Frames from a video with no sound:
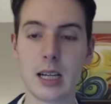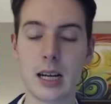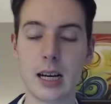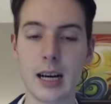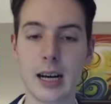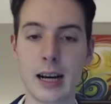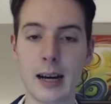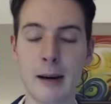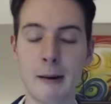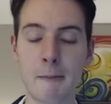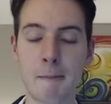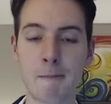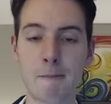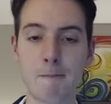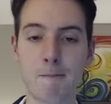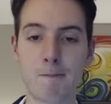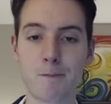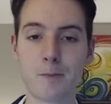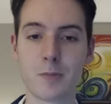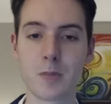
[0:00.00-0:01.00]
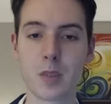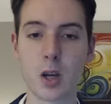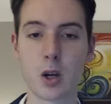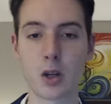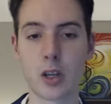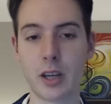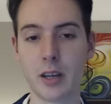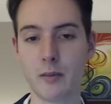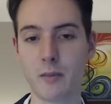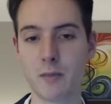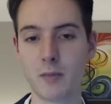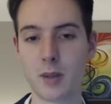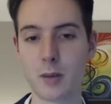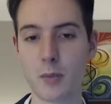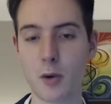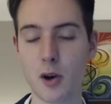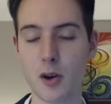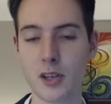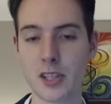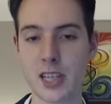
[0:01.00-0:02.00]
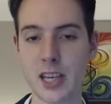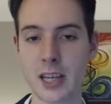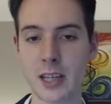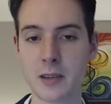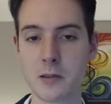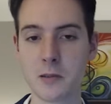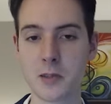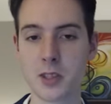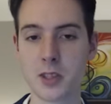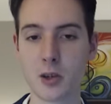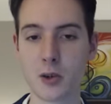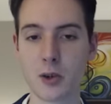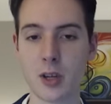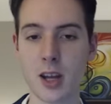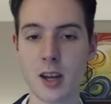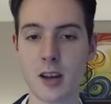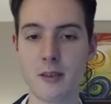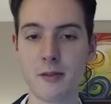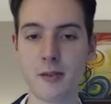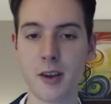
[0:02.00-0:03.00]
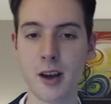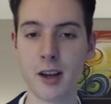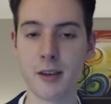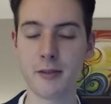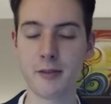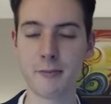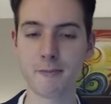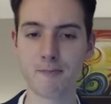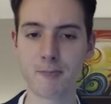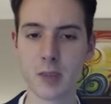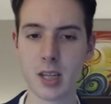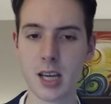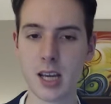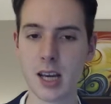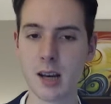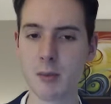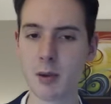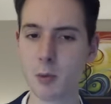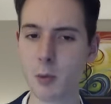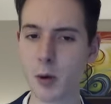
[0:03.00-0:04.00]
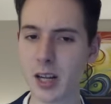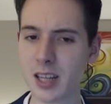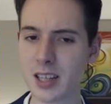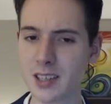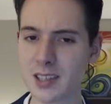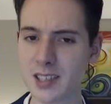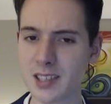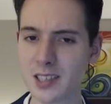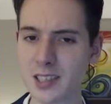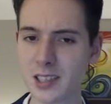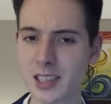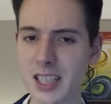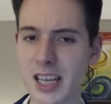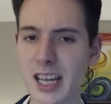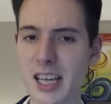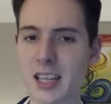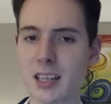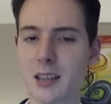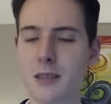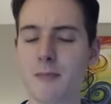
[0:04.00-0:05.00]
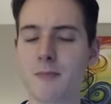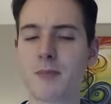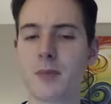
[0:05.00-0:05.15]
Um, okay, the pawn is hanging, so knight f five, but white can still take.